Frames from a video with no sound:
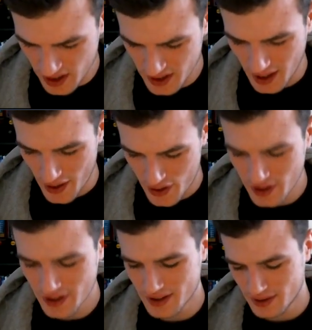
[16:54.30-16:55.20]
think
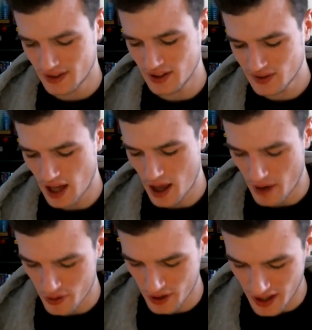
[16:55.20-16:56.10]
this time
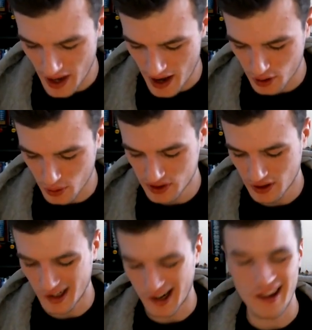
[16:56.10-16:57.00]
I really had a good
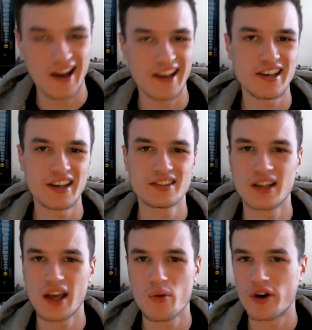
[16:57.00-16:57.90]
start, unlike
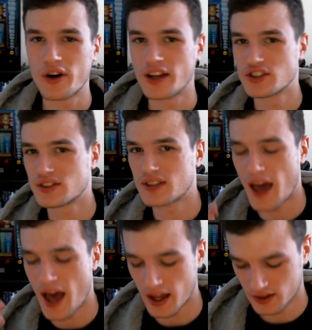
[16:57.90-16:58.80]
yesterday where I just
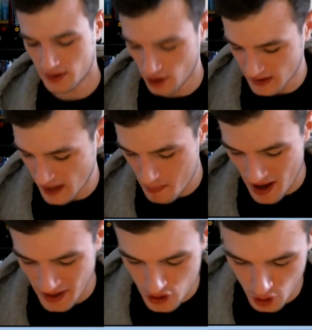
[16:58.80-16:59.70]
had not that
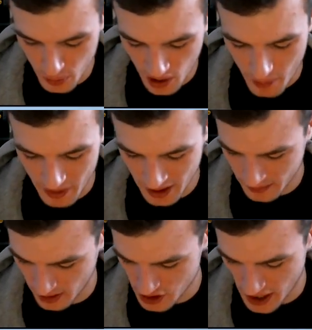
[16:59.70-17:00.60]
many troops coming
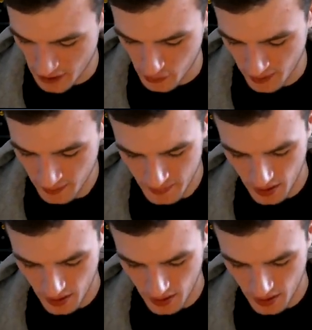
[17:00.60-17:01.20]
in general.